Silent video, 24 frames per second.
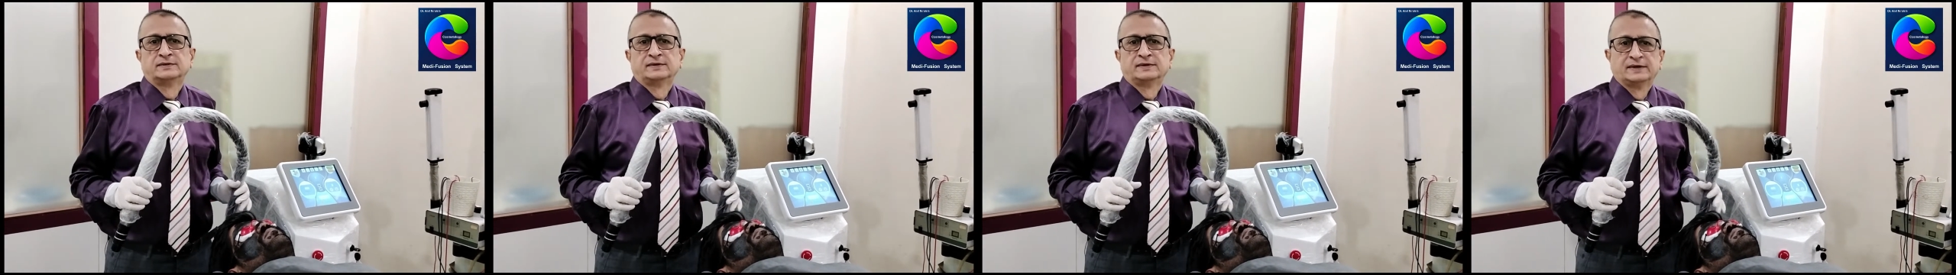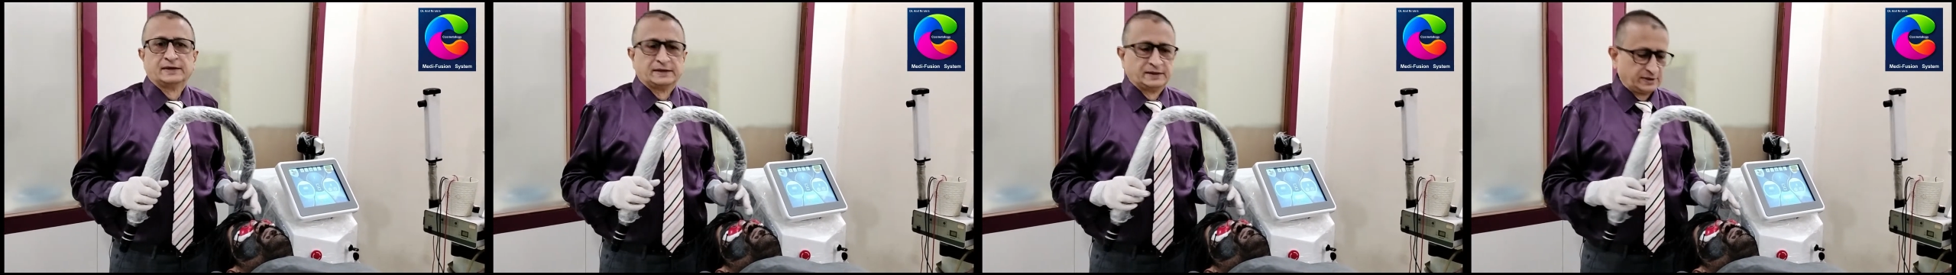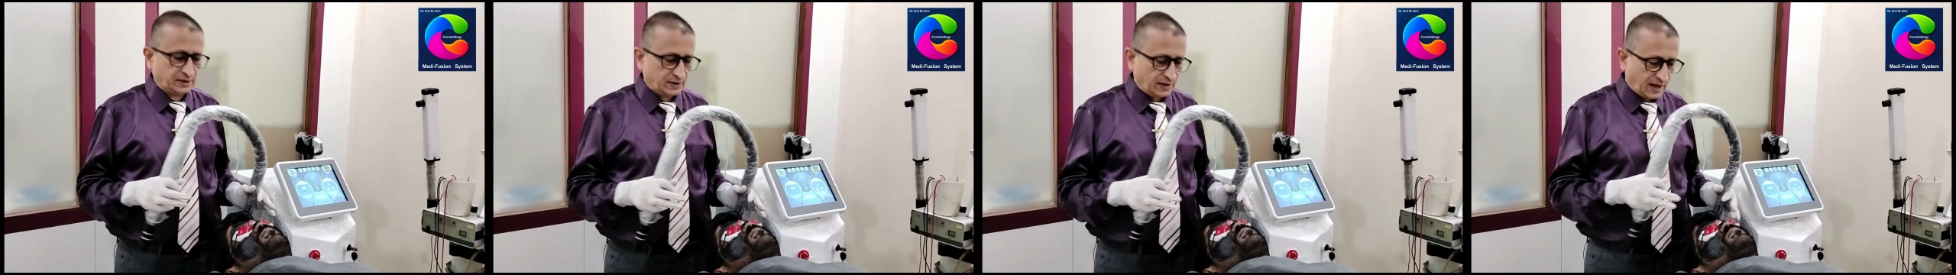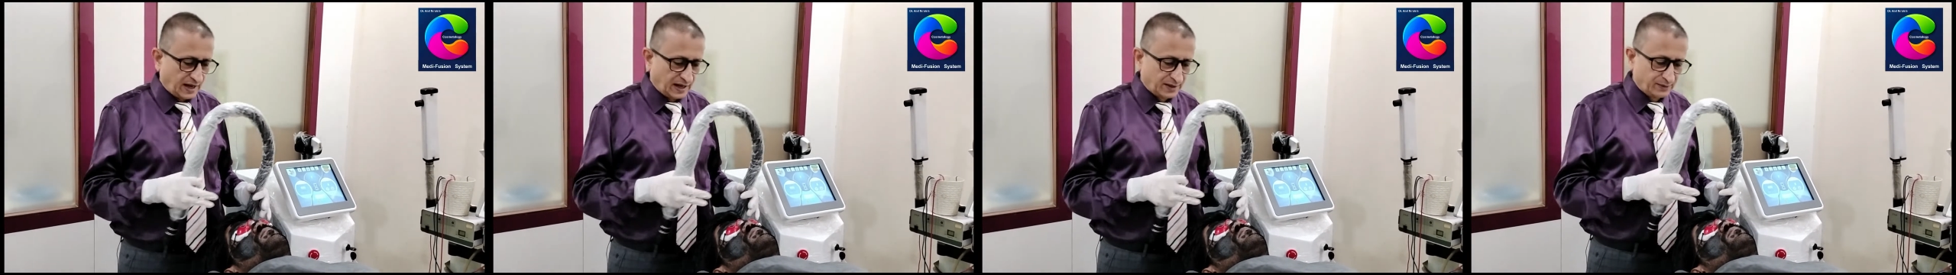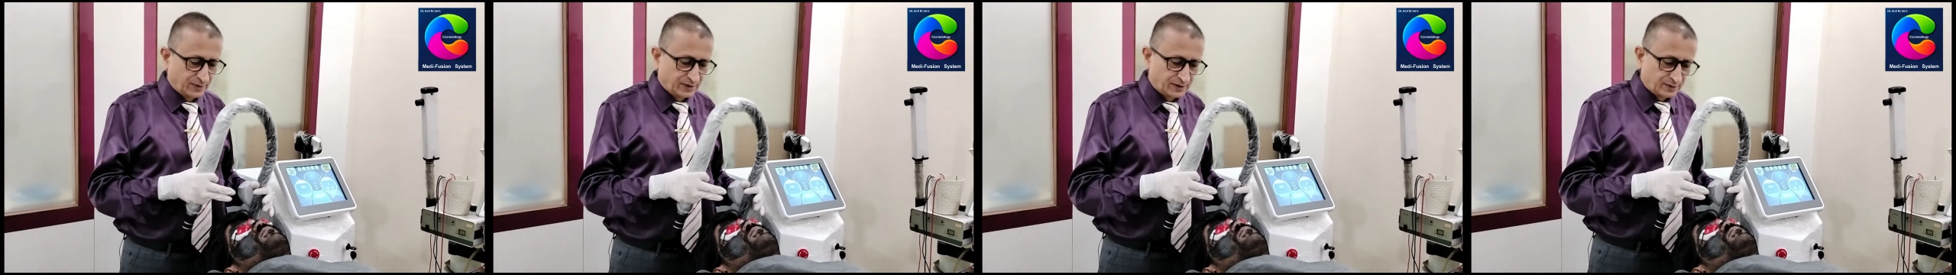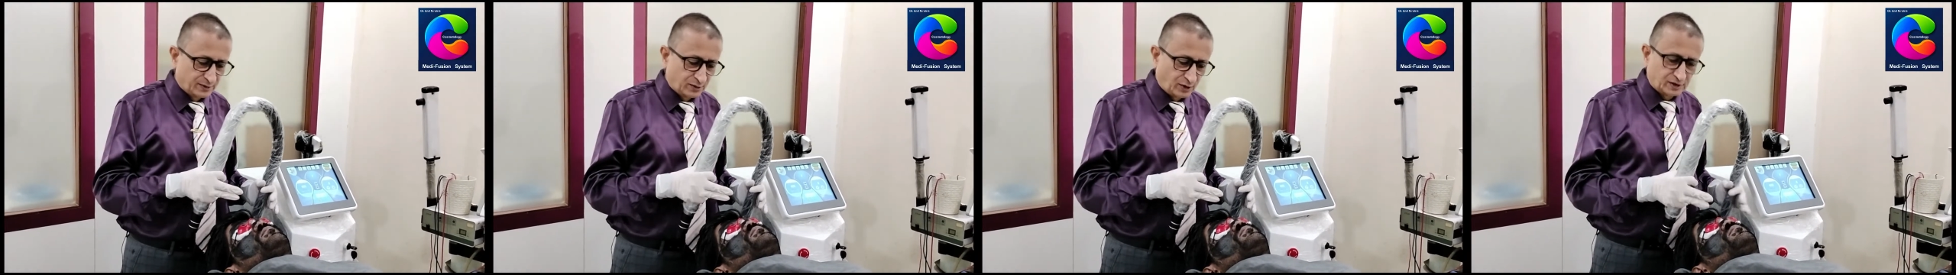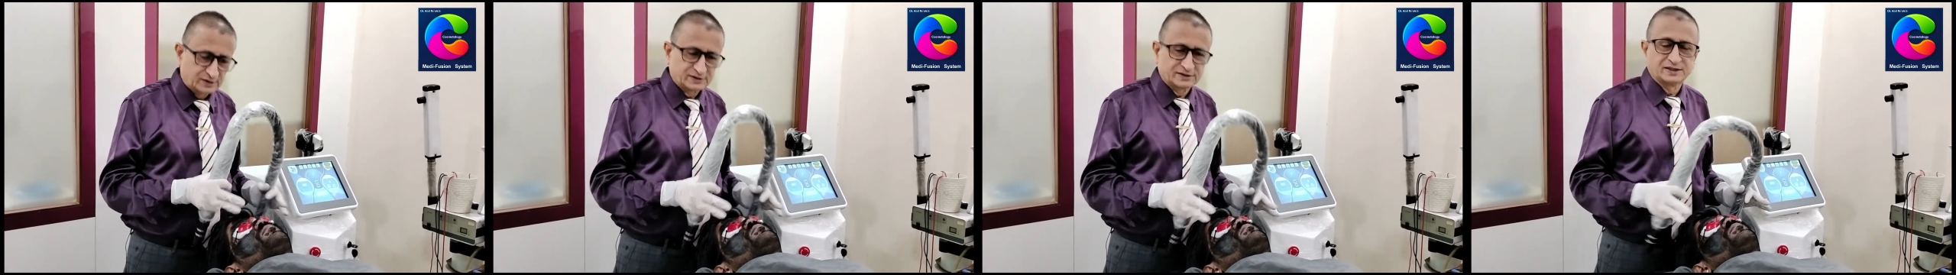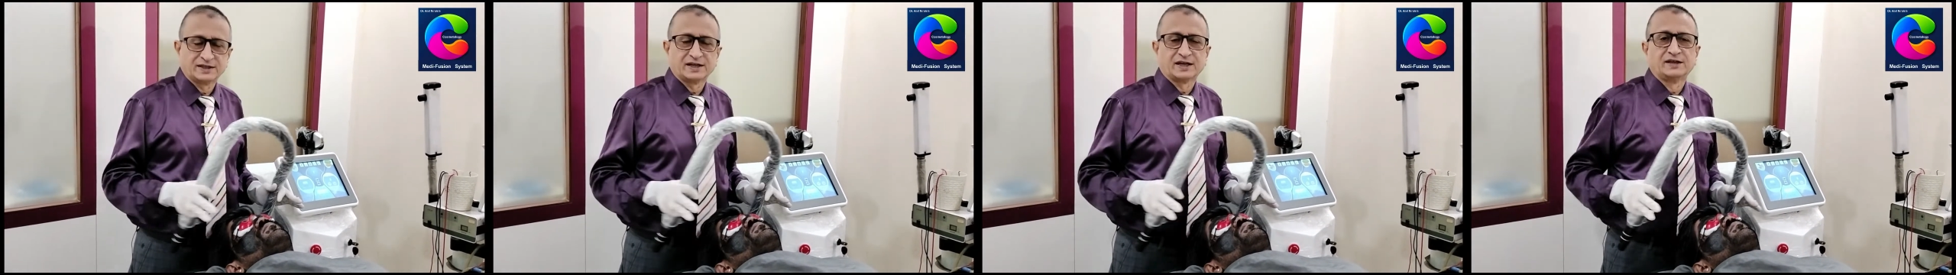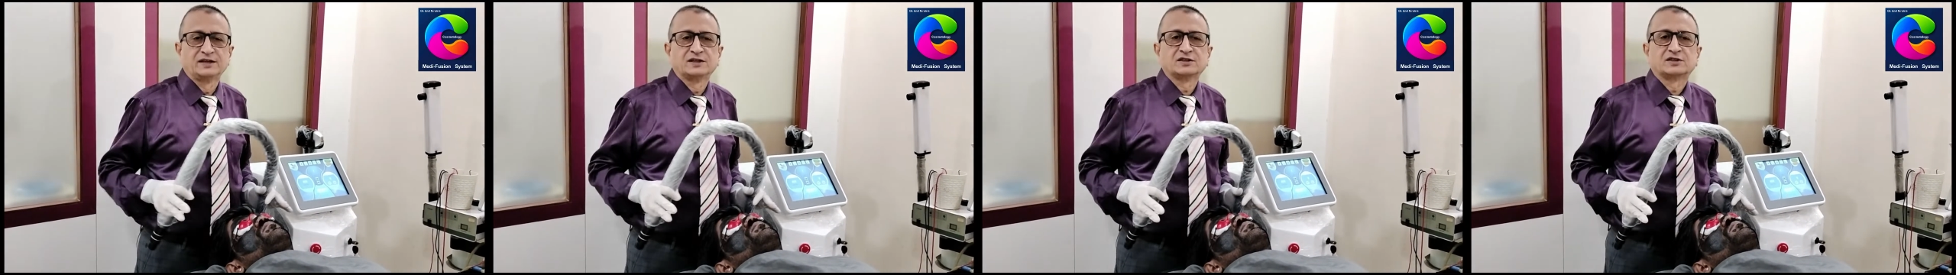I will not see
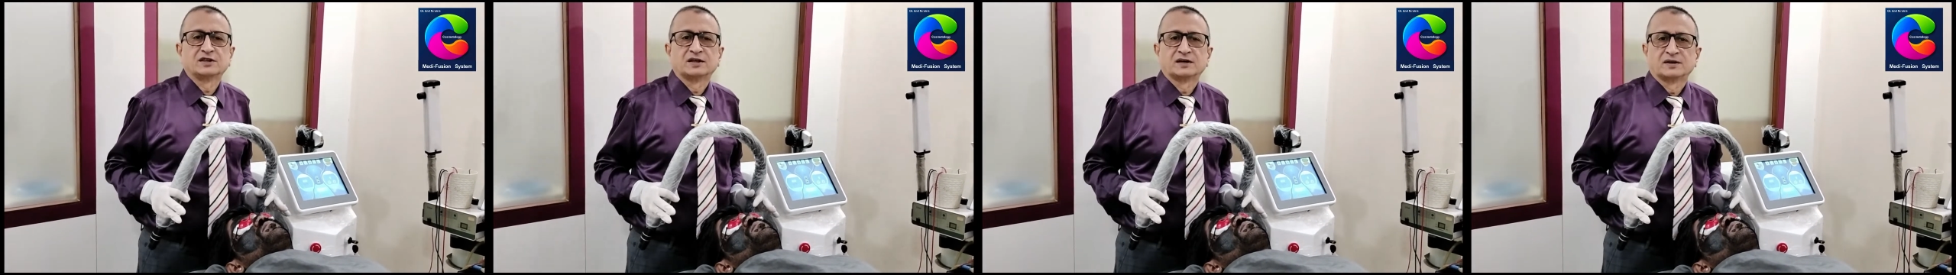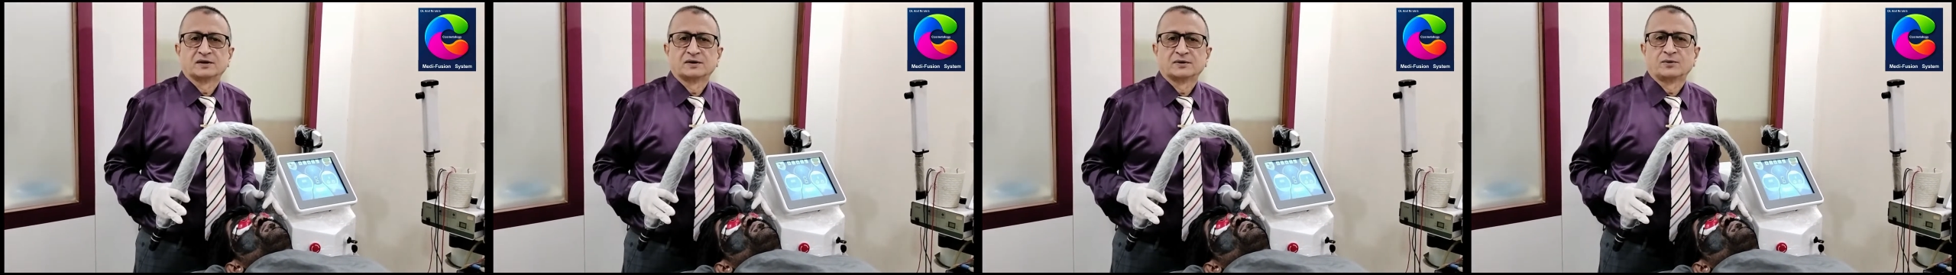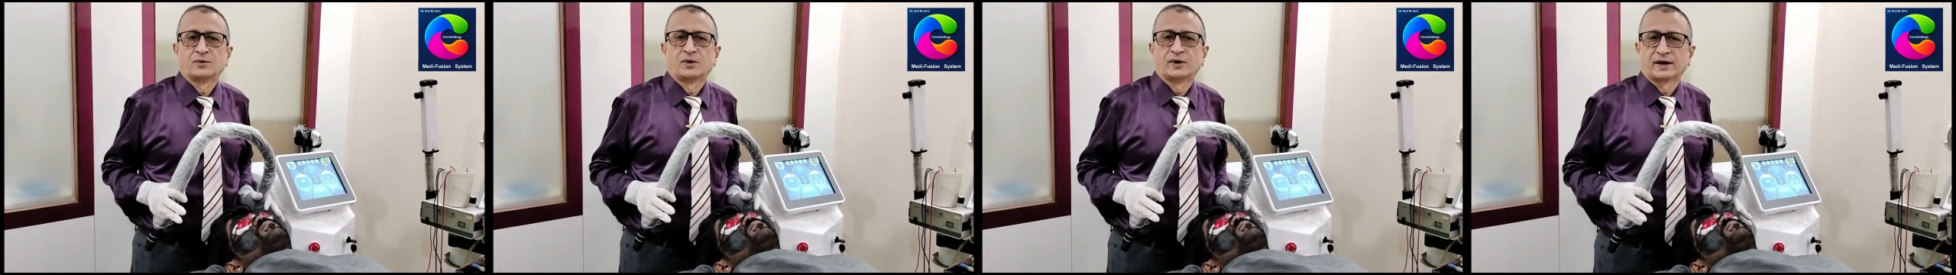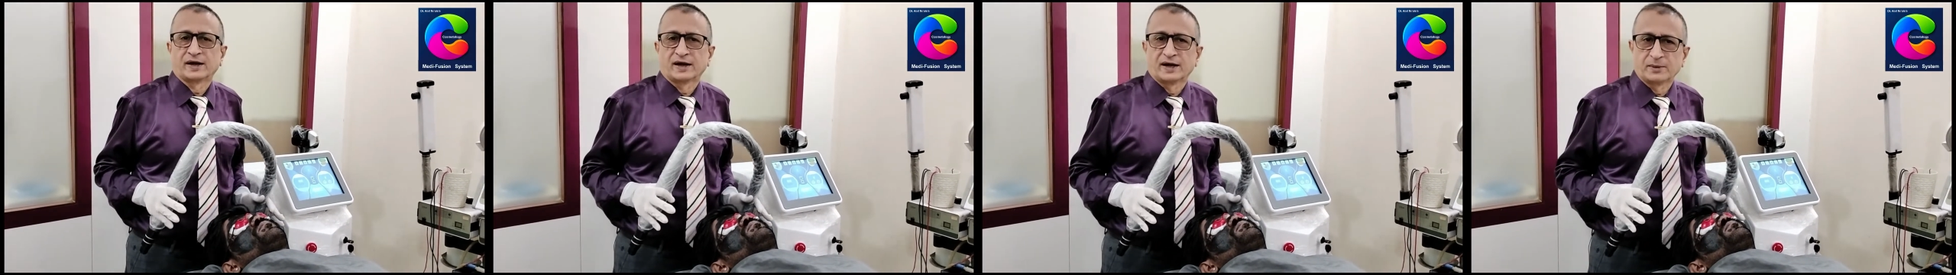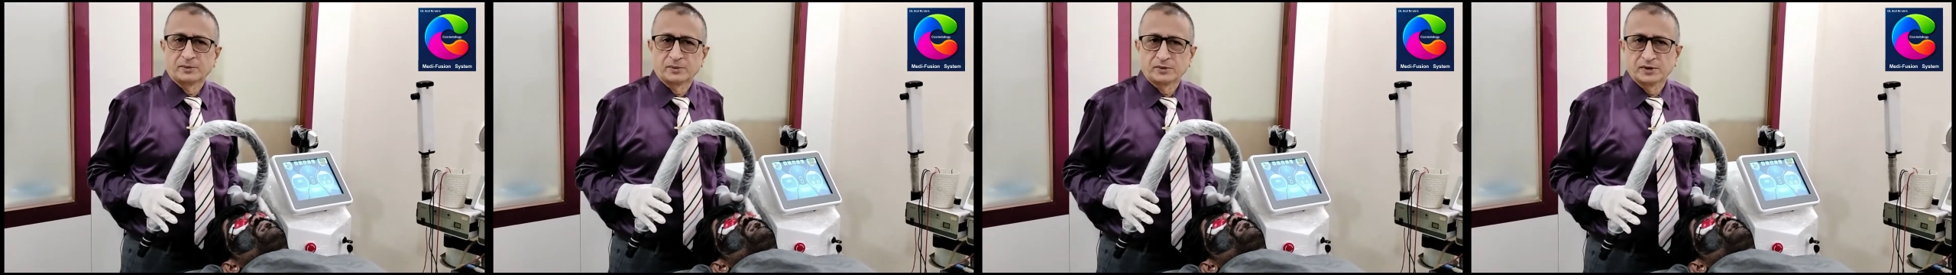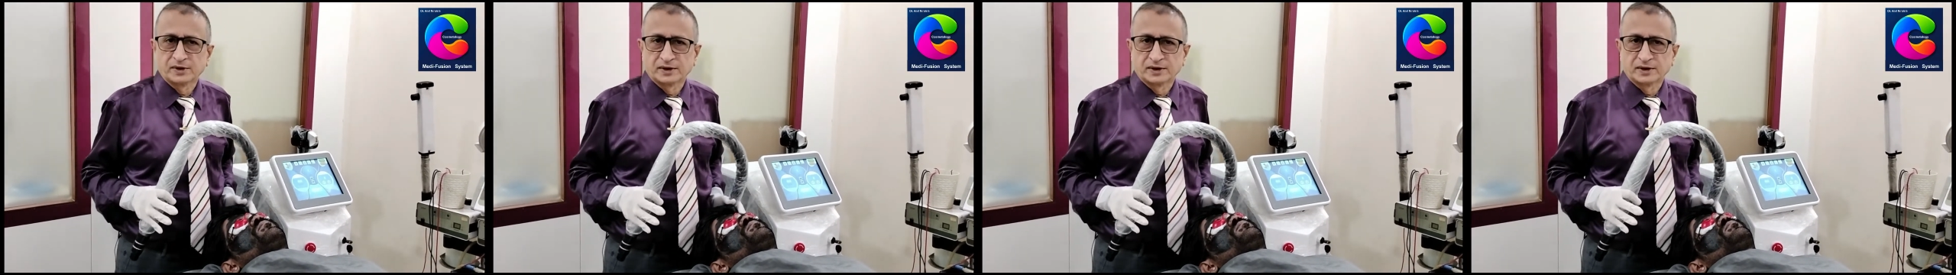anything what I am doing.